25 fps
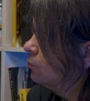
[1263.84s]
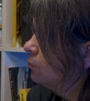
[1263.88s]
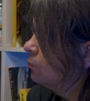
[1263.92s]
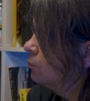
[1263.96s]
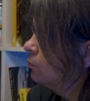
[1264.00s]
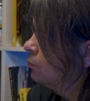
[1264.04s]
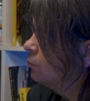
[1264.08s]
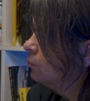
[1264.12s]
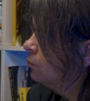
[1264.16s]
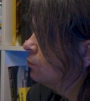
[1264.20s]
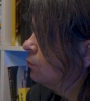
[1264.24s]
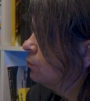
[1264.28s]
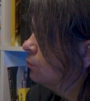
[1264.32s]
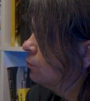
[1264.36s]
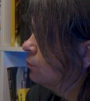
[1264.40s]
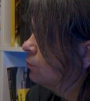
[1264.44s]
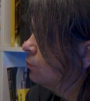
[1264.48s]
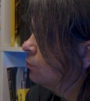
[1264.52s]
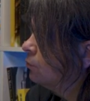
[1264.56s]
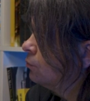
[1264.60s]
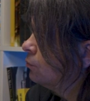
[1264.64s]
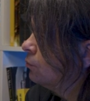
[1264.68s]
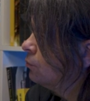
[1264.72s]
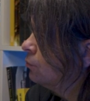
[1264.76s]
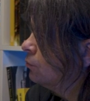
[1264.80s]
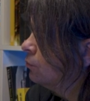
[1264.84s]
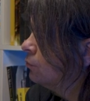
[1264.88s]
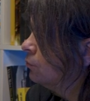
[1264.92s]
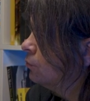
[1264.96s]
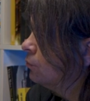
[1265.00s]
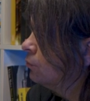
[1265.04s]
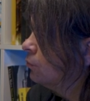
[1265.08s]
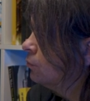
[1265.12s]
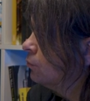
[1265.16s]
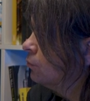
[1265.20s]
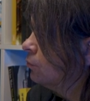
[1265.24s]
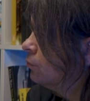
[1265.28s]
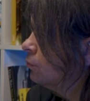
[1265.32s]

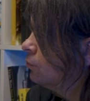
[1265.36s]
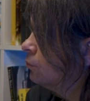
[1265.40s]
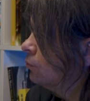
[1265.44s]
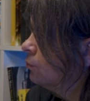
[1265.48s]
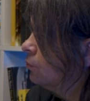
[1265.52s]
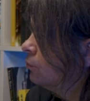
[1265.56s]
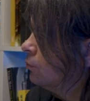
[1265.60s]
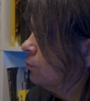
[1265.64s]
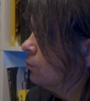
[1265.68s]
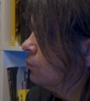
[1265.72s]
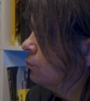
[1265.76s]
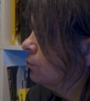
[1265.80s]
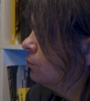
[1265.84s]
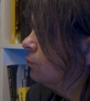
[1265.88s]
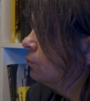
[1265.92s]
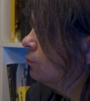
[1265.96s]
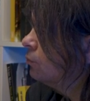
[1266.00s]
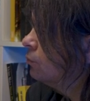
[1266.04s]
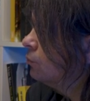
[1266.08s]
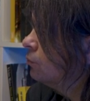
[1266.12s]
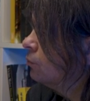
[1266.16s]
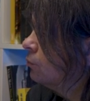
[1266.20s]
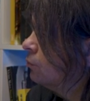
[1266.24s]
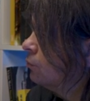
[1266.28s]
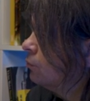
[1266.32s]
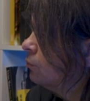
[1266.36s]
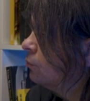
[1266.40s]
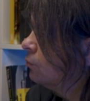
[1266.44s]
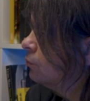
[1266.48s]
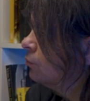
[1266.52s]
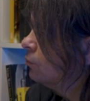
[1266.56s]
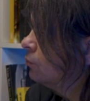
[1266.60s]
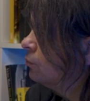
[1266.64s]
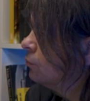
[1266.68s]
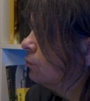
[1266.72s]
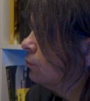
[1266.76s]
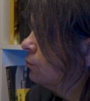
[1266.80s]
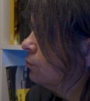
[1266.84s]

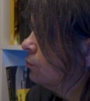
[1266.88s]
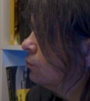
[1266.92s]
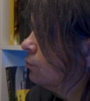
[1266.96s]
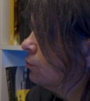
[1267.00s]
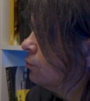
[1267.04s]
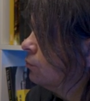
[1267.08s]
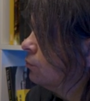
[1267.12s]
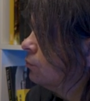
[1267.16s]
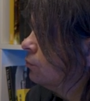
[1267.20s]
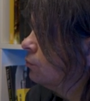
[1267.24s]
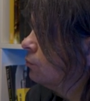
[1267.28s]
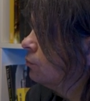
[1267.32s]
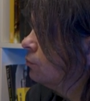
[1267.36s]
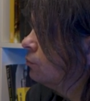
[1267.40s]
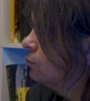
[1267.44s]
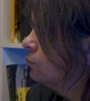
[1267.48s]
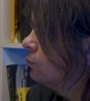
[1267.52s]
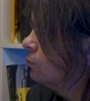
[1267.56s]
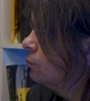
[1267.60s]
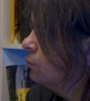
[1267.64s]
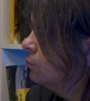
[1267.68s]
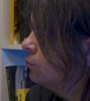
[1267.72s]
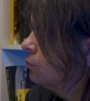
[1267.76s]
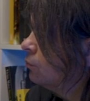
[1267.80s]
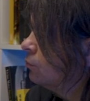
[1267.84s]
(not speaking)